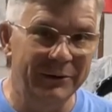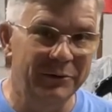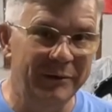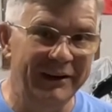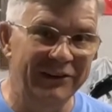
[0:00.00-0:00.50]
It
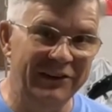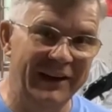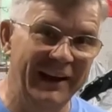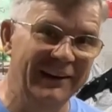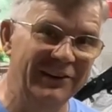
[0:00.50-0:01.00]
will be the
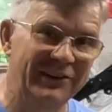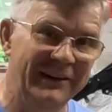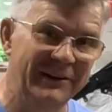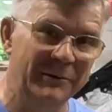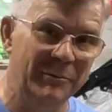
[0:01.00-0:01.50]
stainless
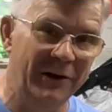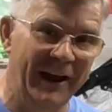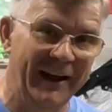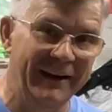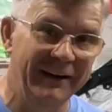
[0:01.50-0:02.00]
steel
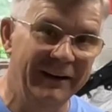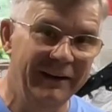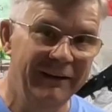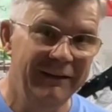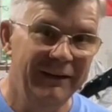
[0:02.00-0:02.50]
brat.
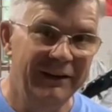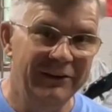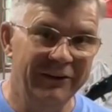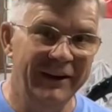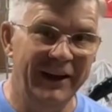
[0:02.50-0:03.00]

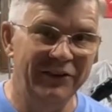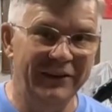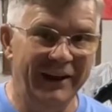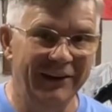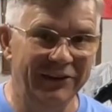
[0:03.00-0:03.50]
It's going to have
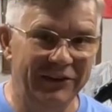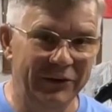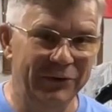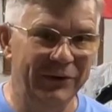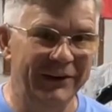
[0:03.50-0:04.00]
stainless
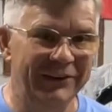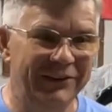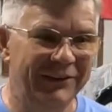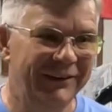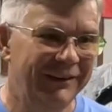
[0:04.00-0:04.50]
steel
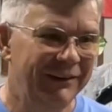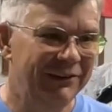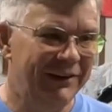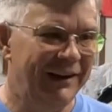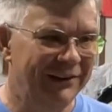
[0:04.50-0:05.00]
fenders,
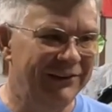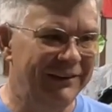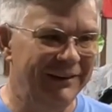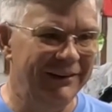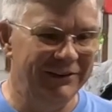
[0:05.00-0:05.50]
stainless
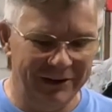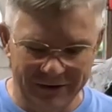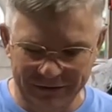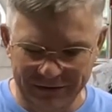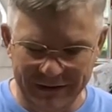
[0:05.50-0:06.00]
steel
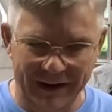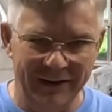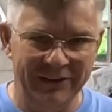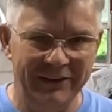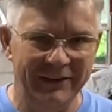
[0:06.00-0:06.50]
exhaust,
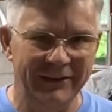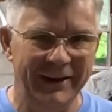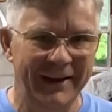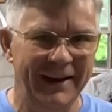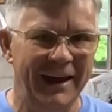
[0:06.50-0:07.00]
stainless steel
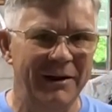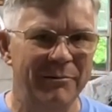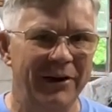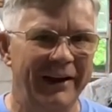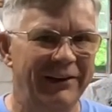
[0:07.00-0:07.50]

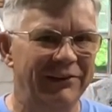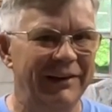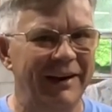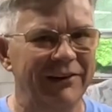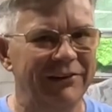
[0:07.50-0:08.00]
headlight bracket,
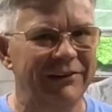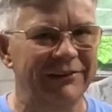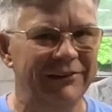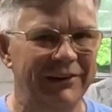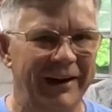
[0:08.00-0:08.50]
stainless
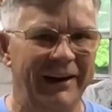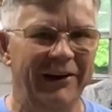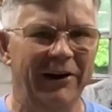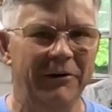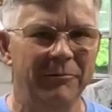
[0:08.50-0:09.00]
steel chain
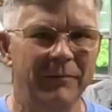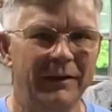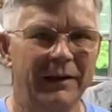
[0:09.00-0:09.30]
guard.